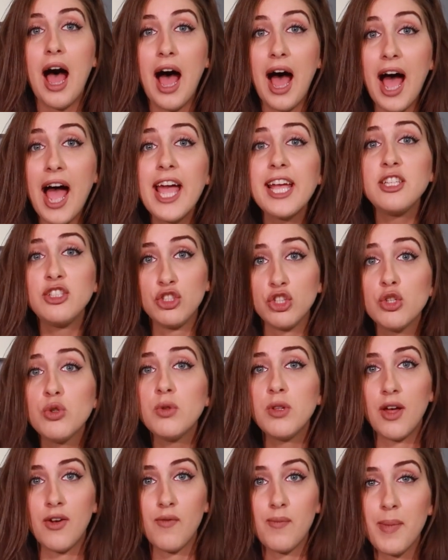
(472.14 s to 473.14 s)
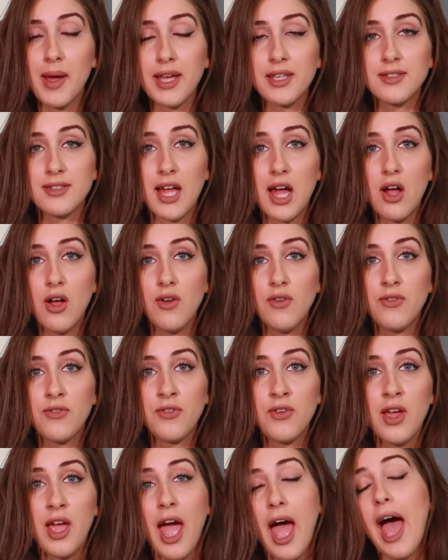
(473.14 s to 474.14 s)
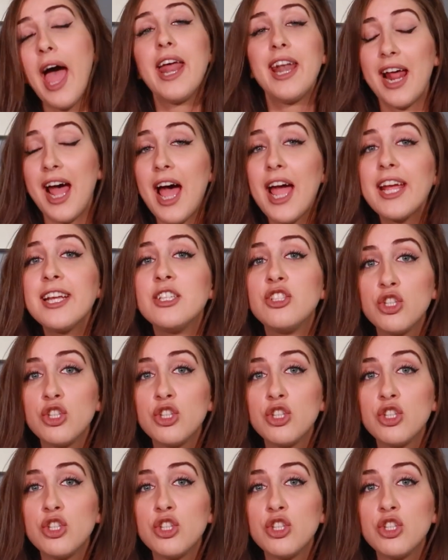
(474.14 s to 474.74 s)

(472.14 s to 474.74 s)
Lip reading: I do love myself and I